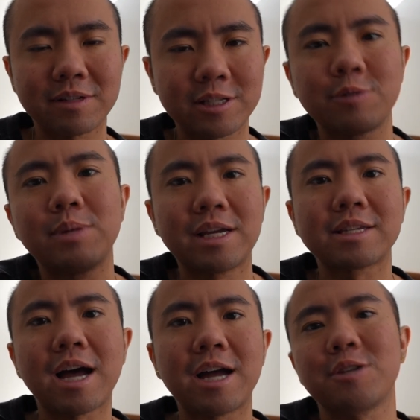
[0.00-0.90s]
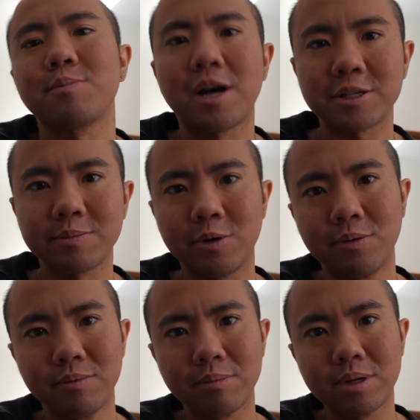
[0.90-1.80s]
to be as high as possible,
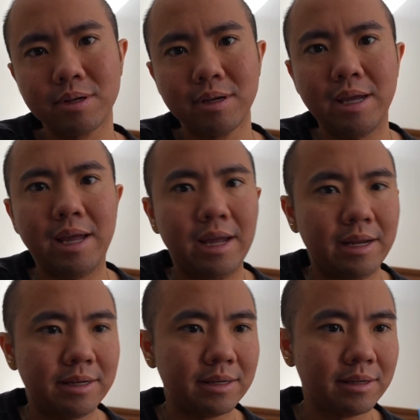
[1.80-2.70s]
and